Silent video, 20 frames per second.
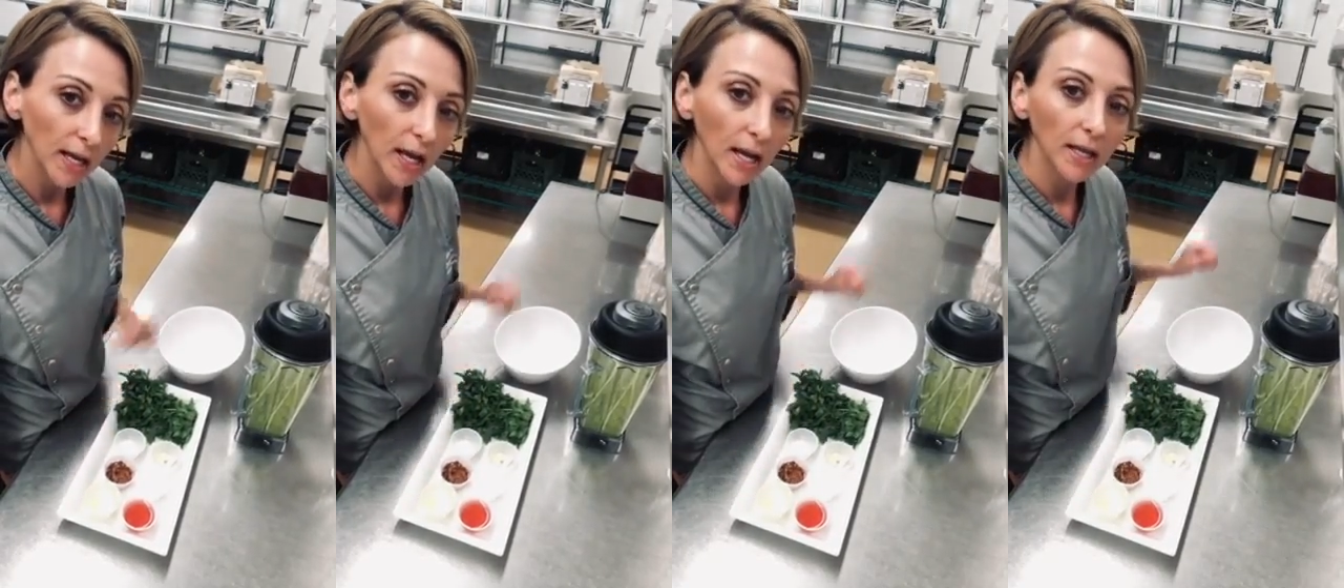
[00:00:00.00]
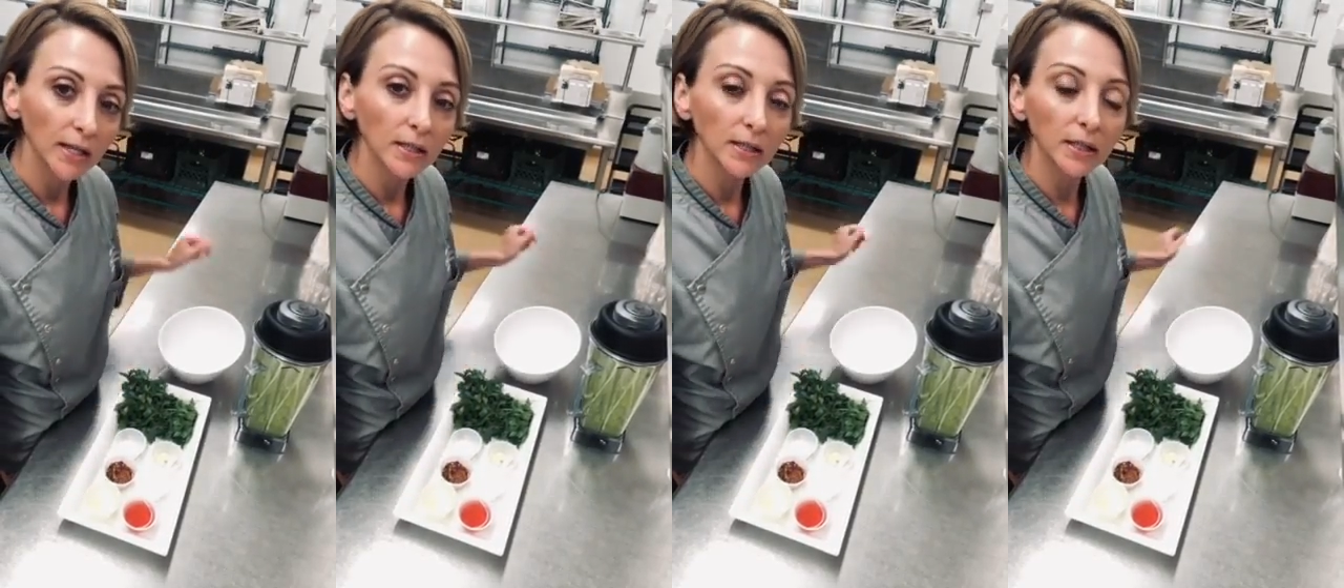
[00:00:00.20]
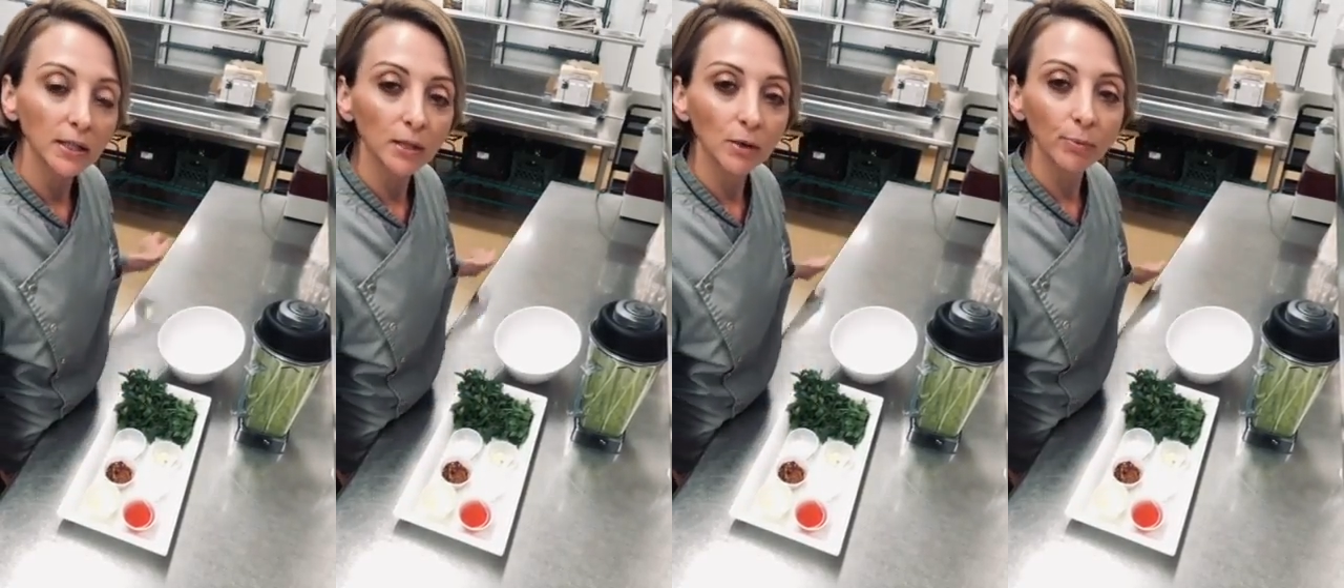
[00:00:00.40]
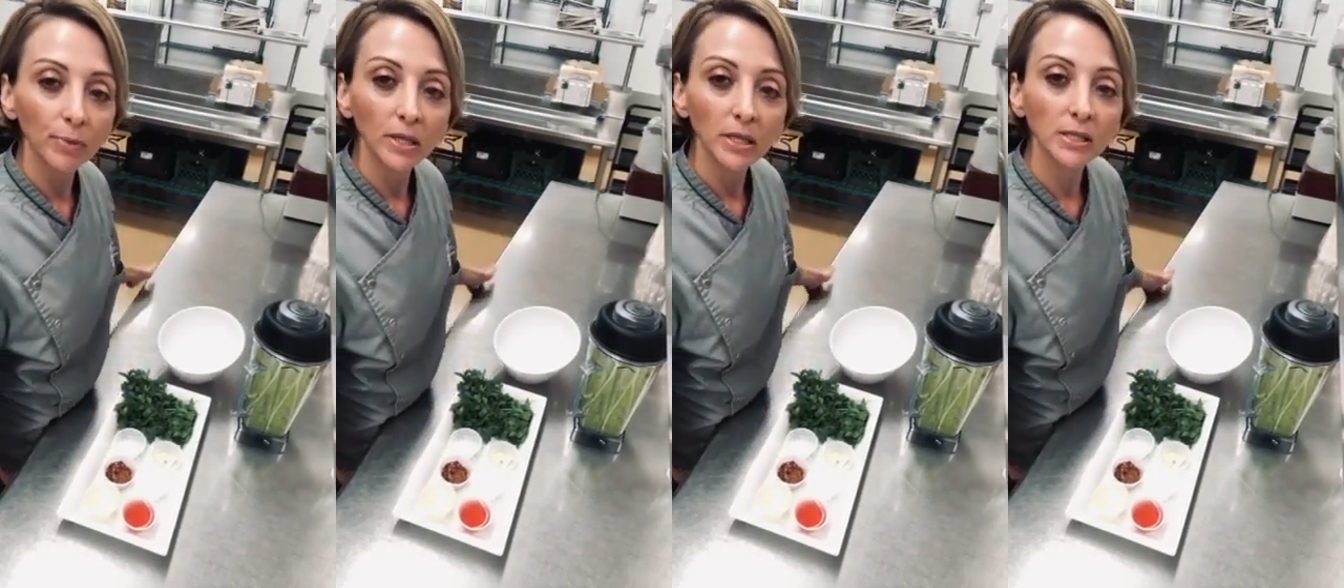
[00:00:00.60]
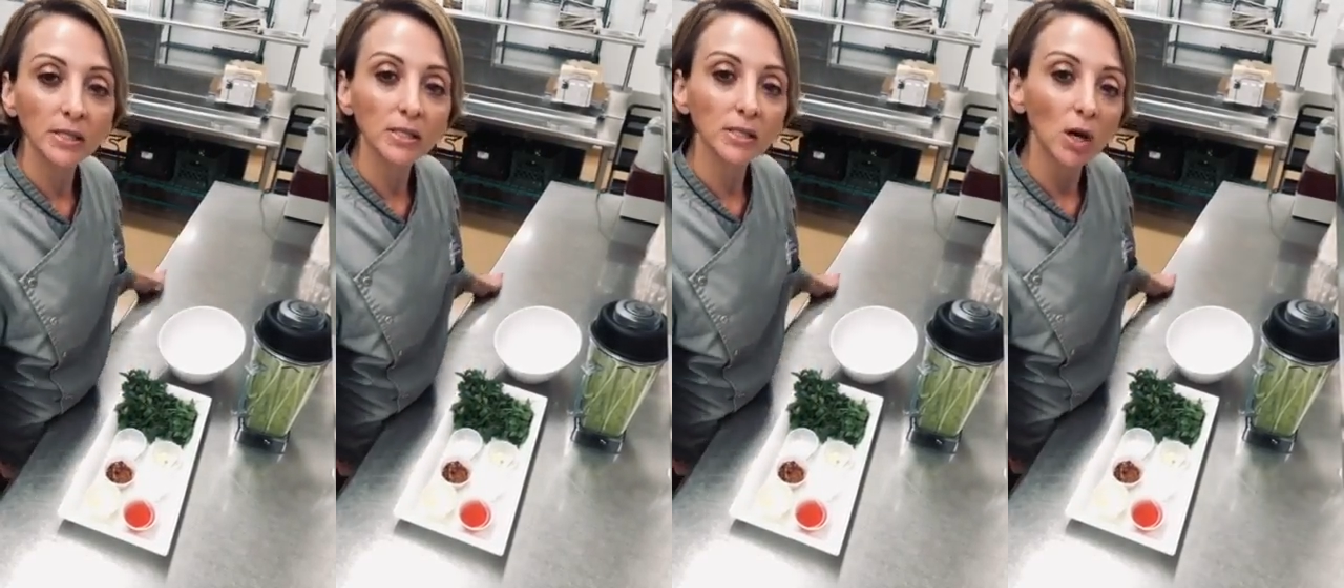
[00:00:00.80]
and a little
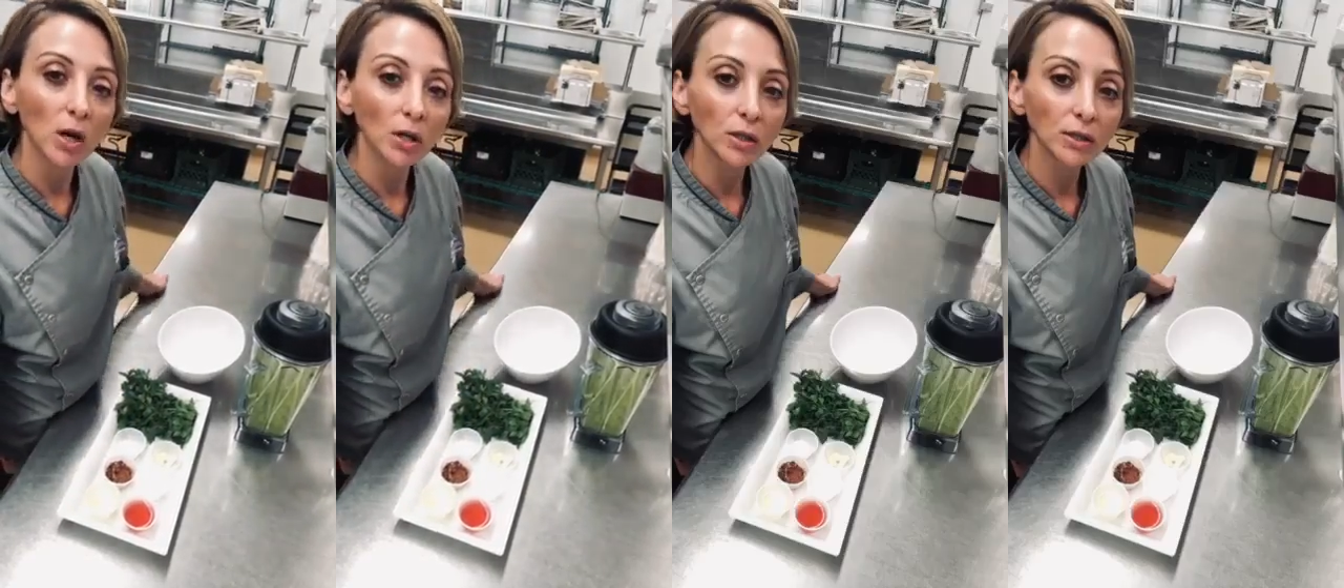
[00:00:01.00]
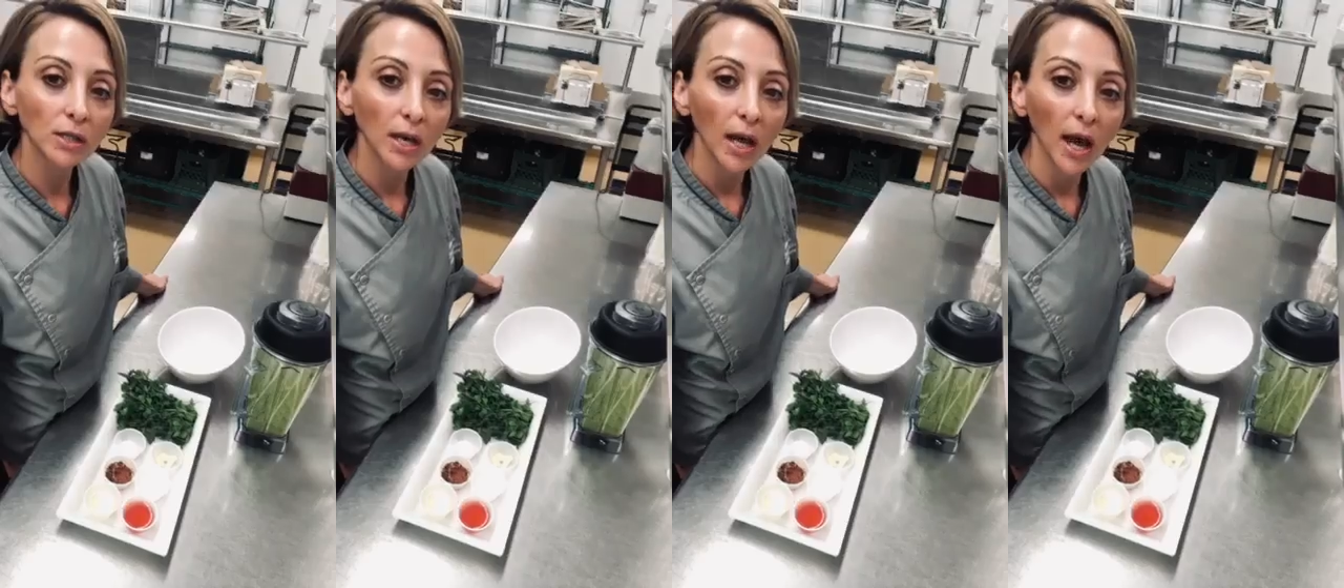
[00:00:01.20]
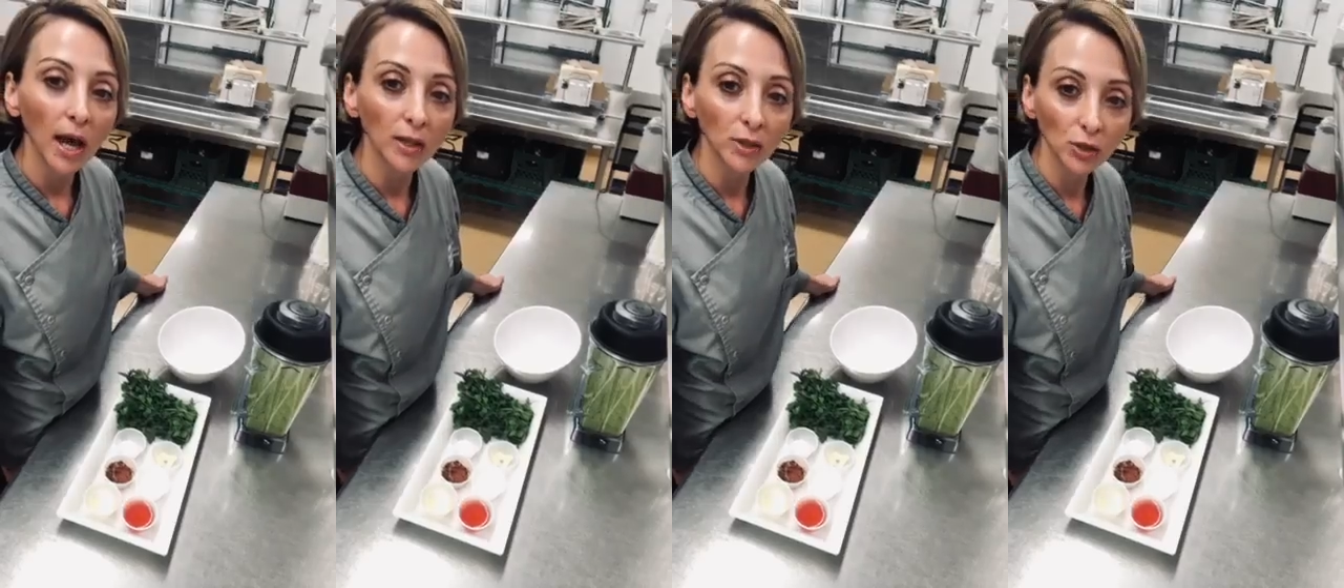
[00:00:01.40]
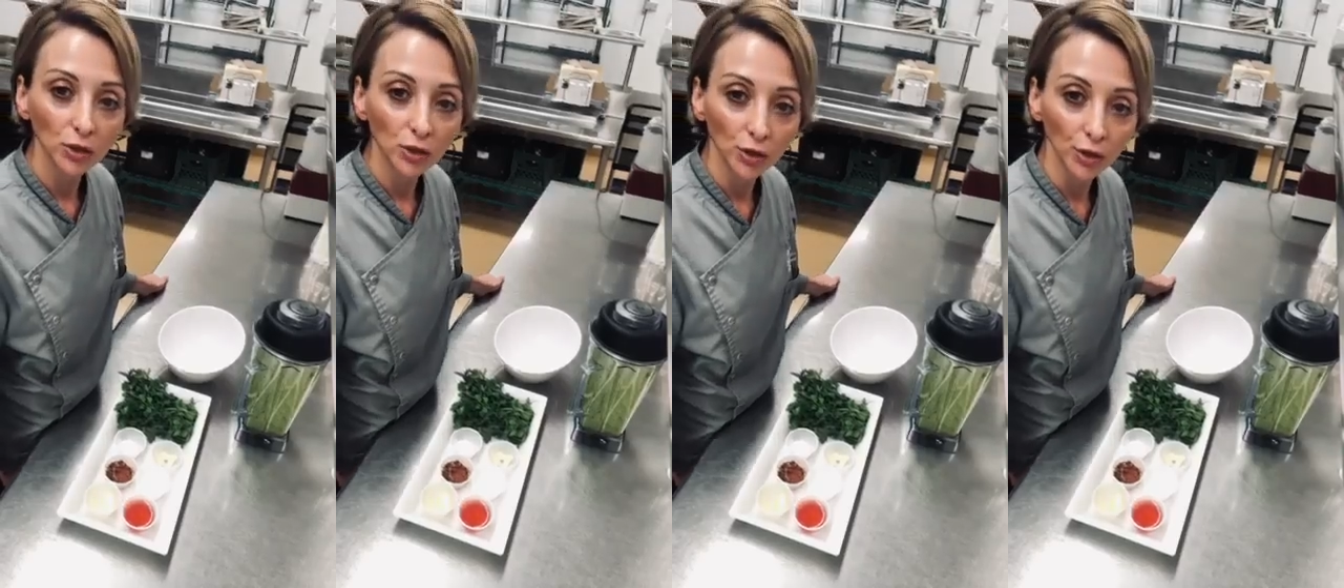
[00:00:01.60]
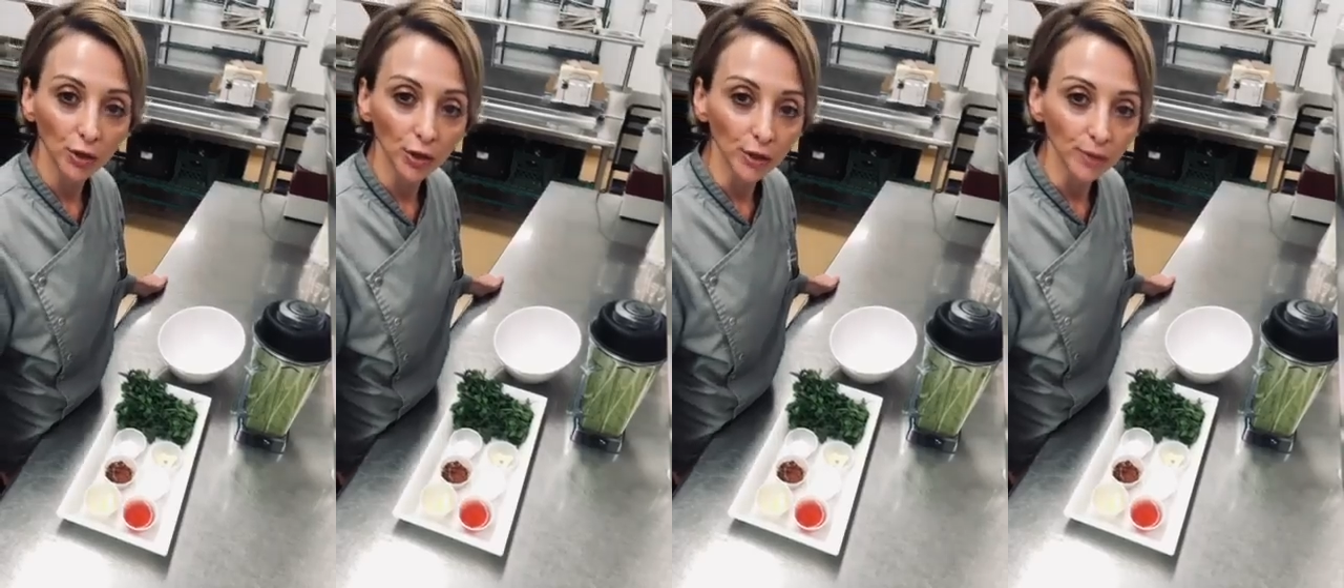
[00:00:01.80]
bit of salt and
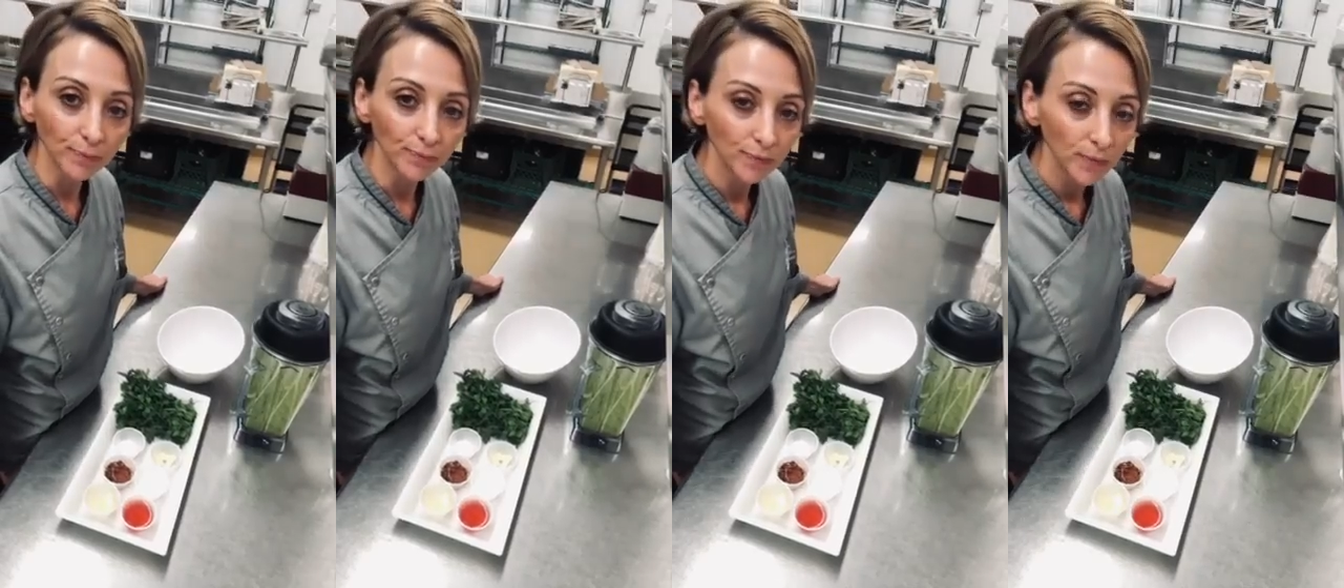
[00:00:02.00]
sugar.